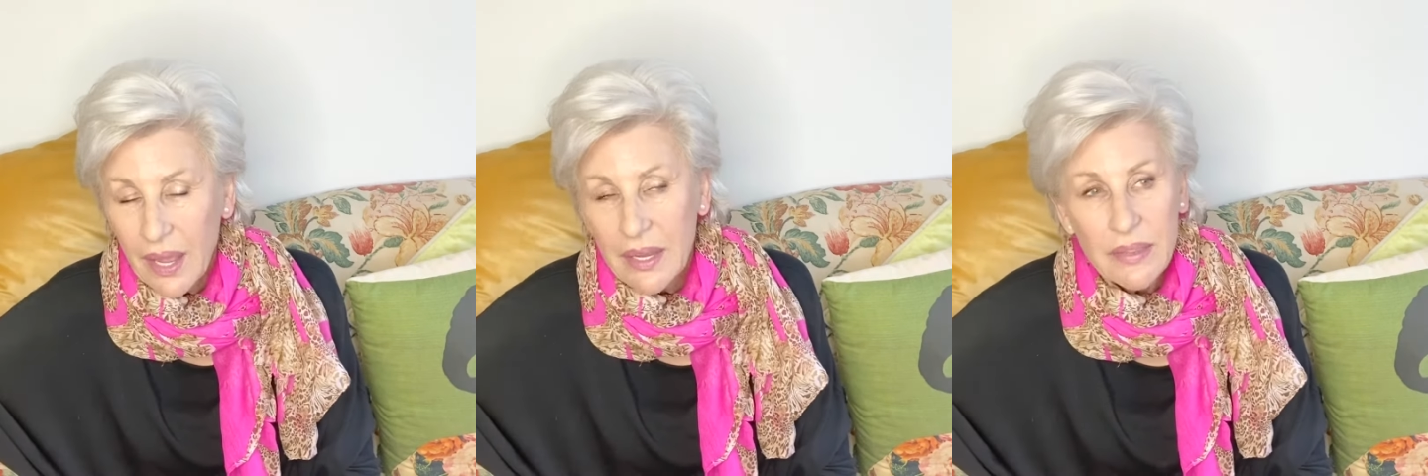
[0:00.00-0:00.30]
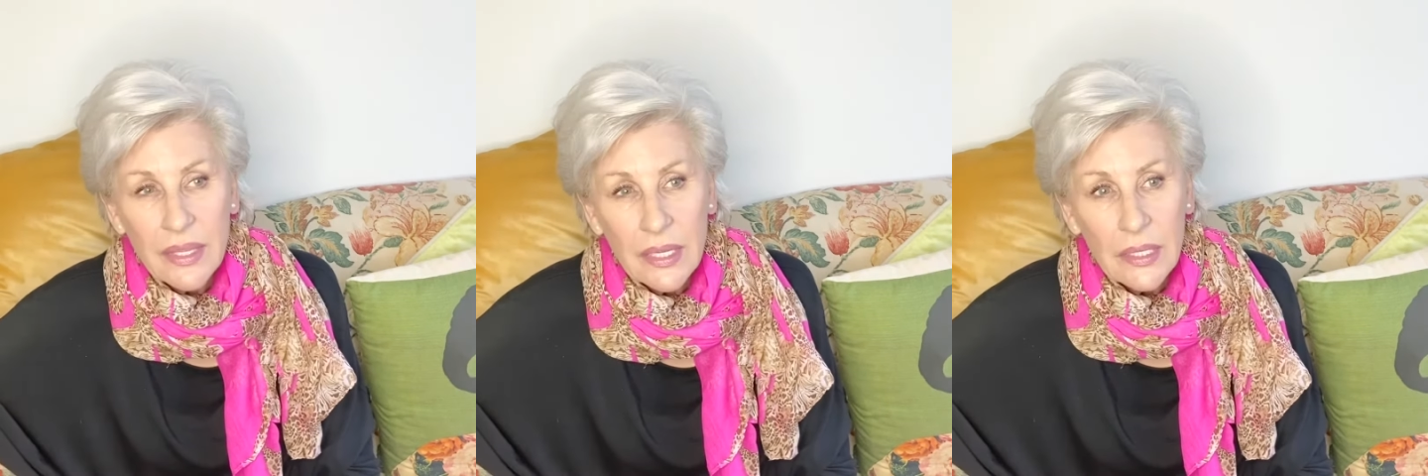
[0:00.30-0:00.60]

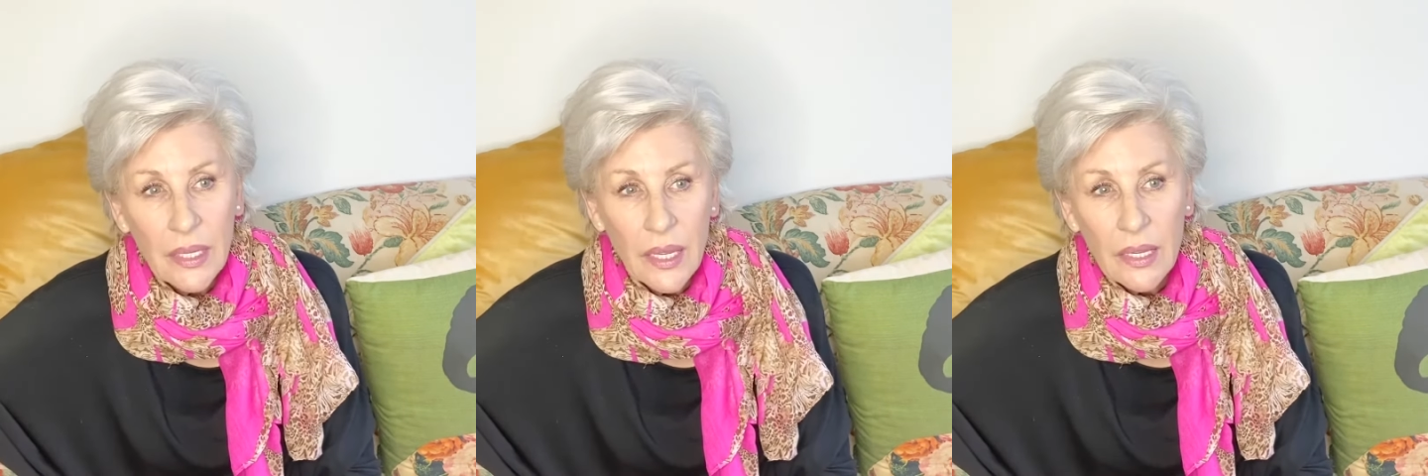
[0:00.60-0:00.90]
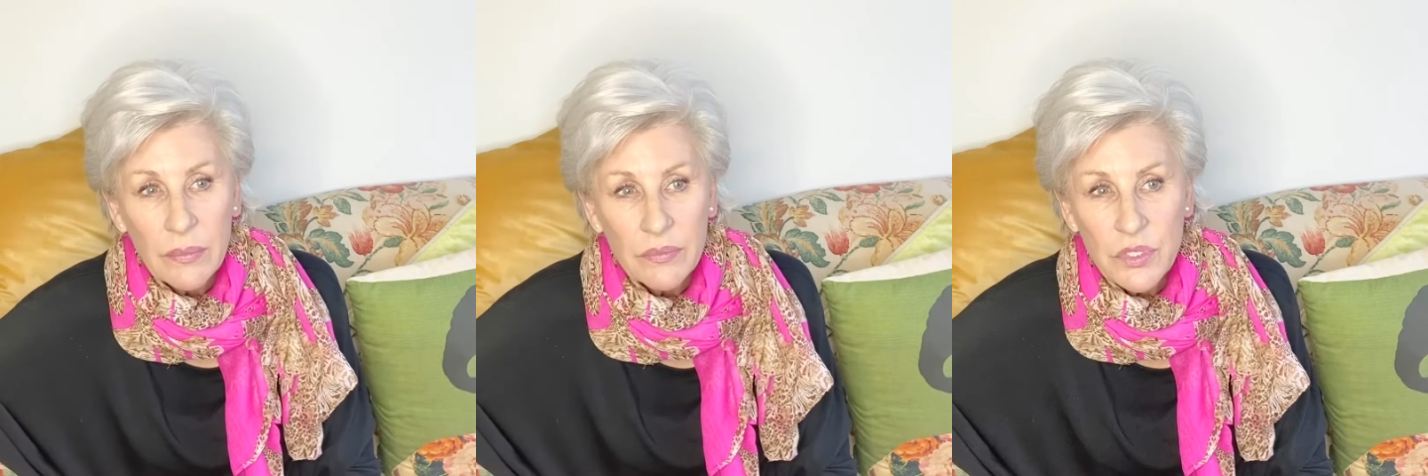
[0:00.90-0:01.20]
anything
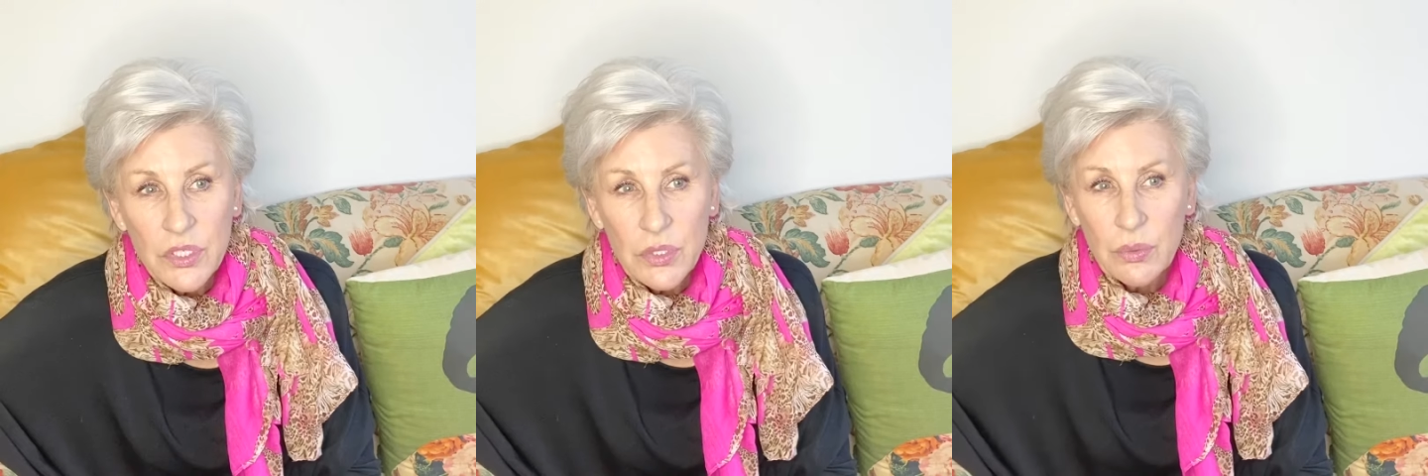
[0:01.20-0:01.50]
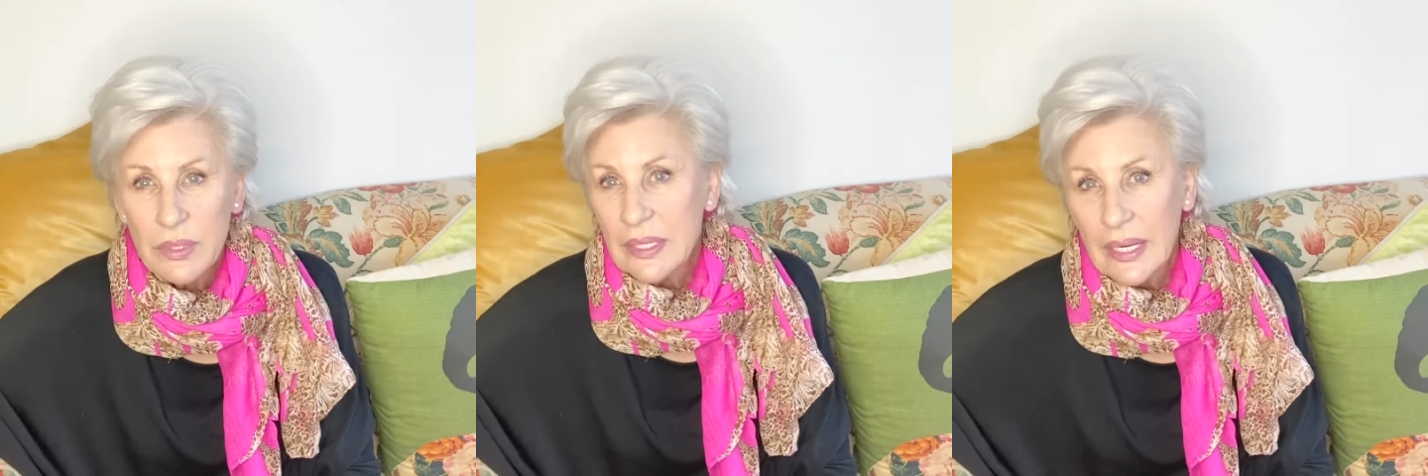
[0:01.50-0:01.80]
to do
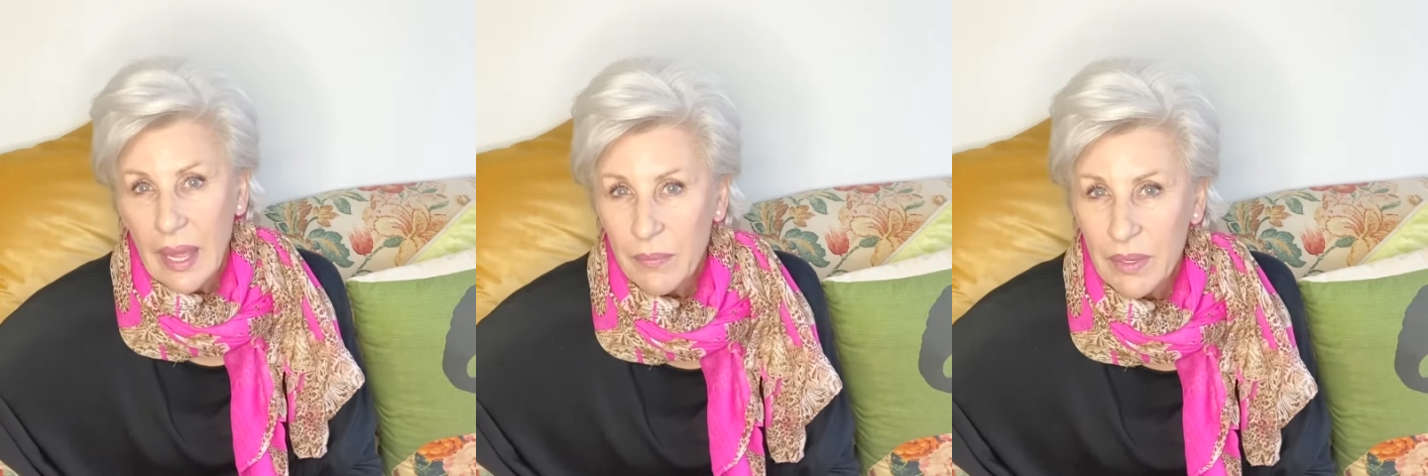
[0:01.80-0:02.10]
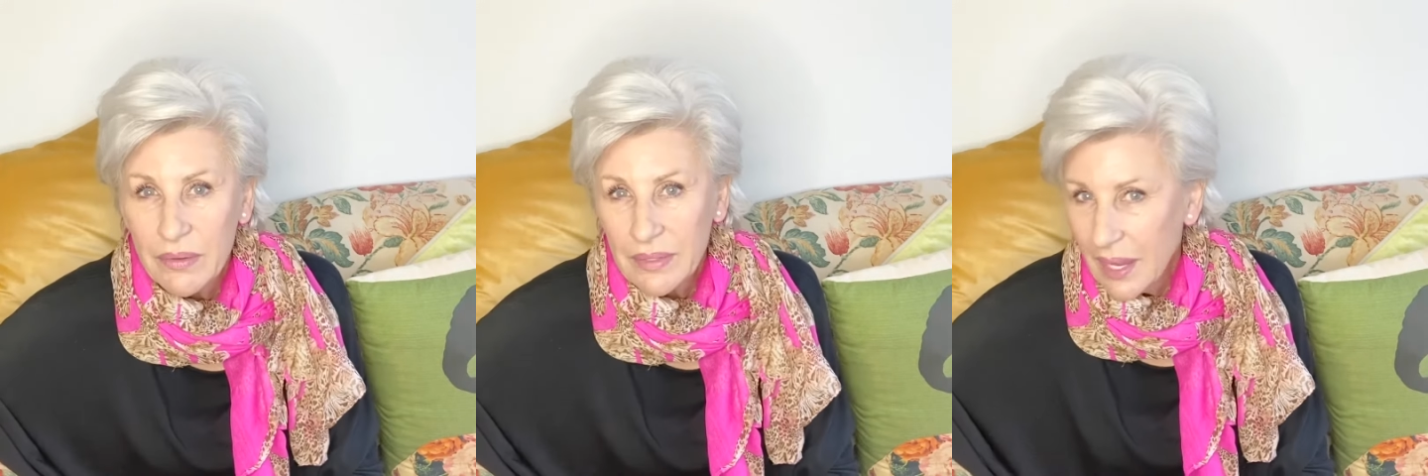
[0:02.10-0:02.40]
with
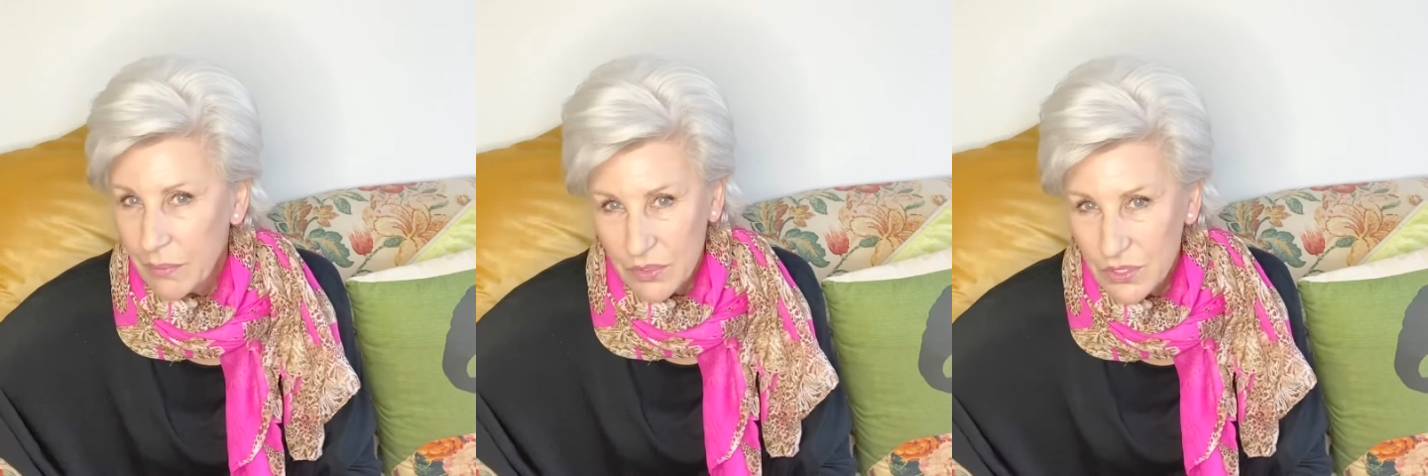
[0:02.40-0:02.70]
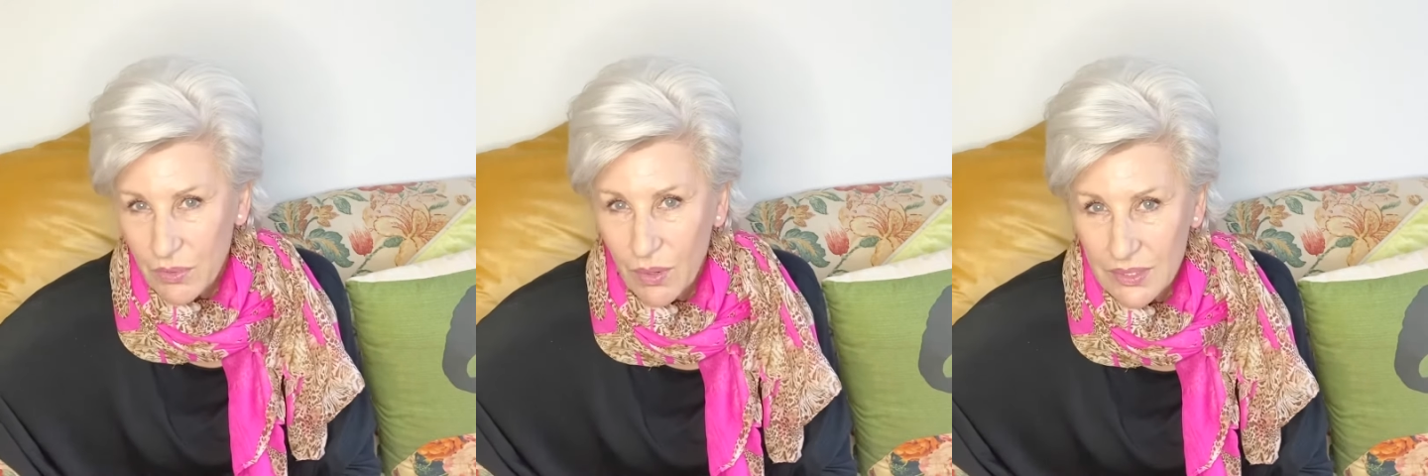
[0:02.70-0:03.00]
glamour,
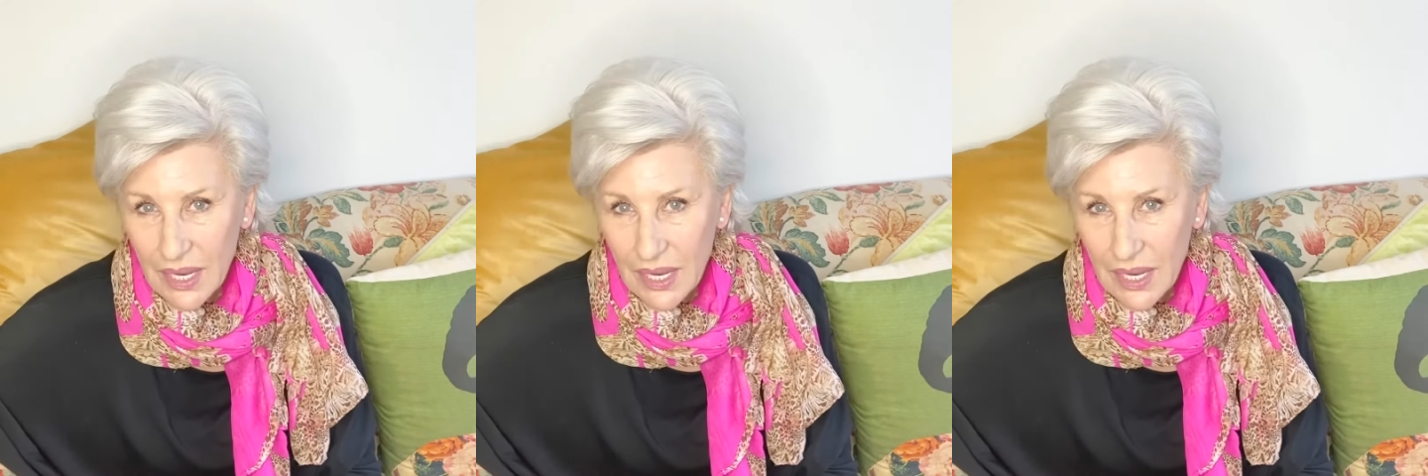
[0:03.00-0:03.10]
glamorous roles.